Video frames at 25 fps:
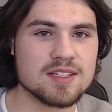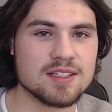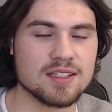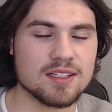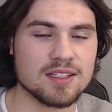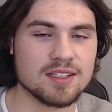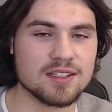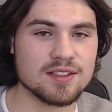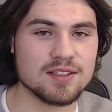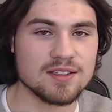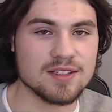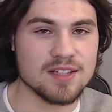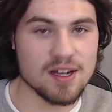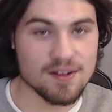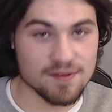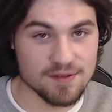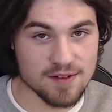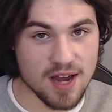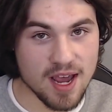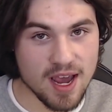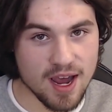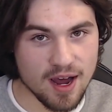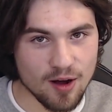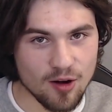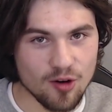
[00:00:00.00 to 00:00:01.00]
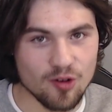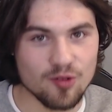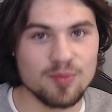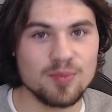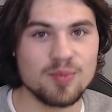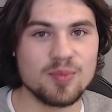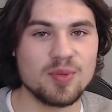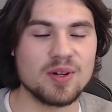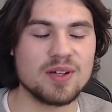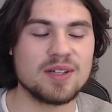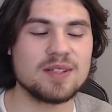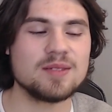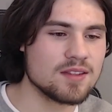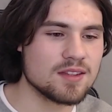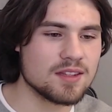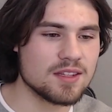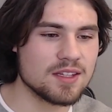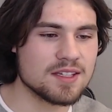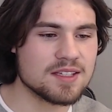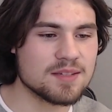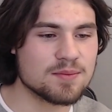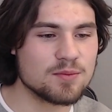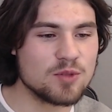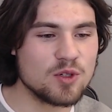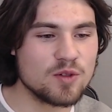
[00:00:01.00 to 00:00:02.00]
then click off now. But
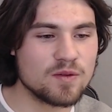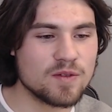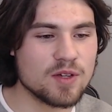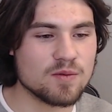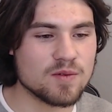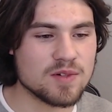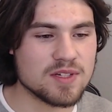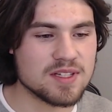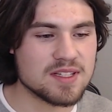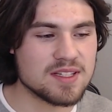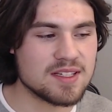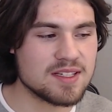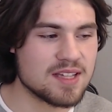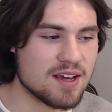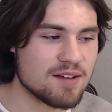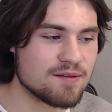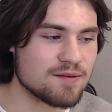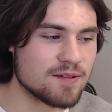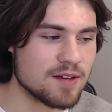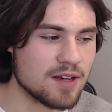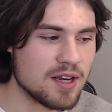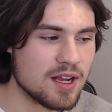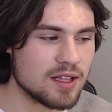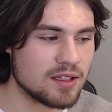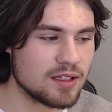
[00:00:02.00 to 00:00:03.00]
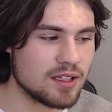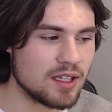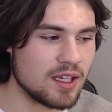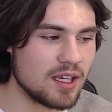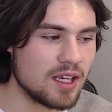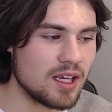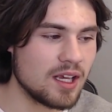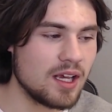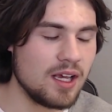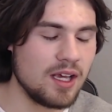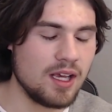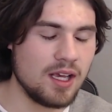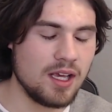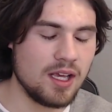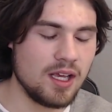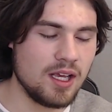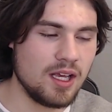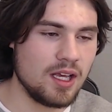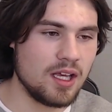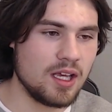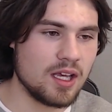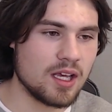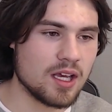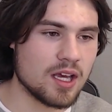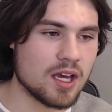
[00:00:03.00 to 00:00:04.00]
this movie was definitely
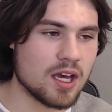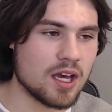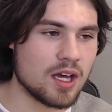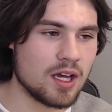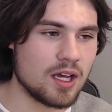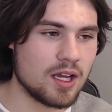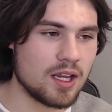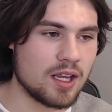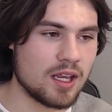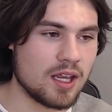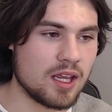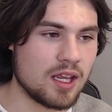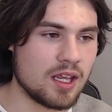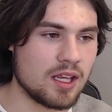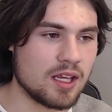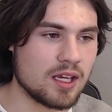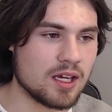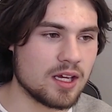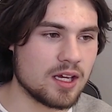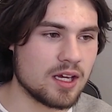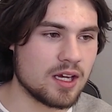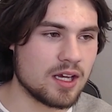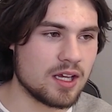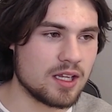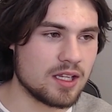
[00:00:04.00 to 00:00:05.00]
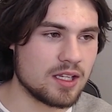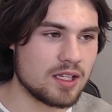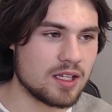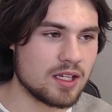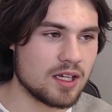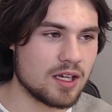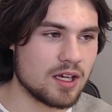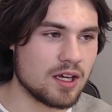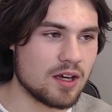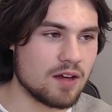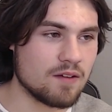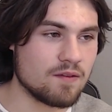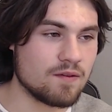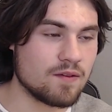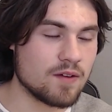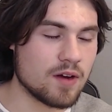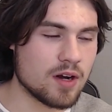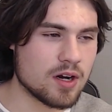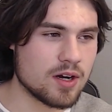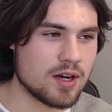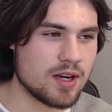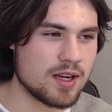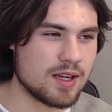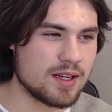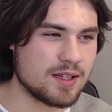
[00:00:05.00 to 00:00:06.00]
a
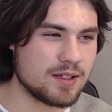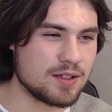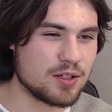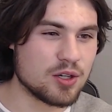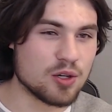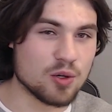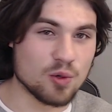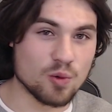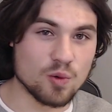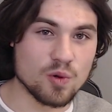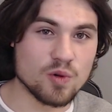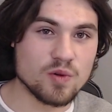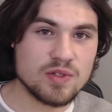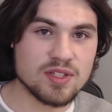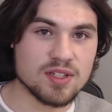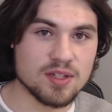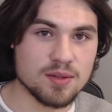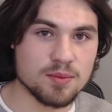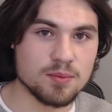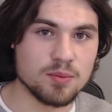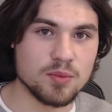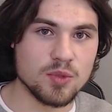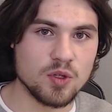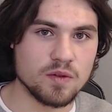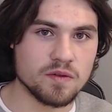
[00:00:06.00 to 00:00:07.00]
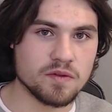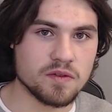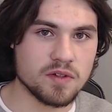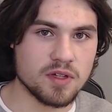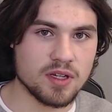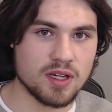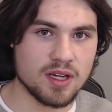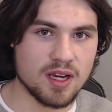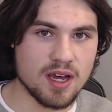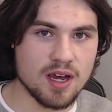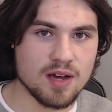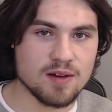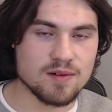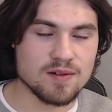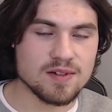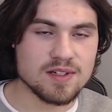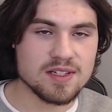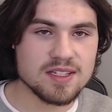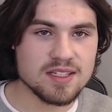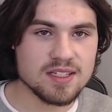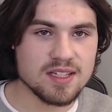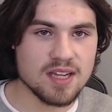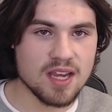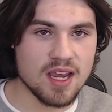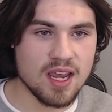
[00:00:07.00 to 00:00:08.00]
very gruesome movie, I would
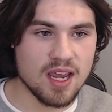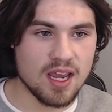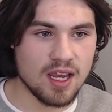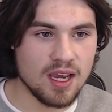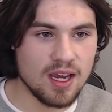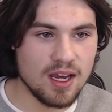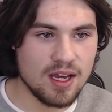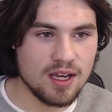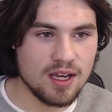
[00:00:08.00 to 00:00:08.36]
say.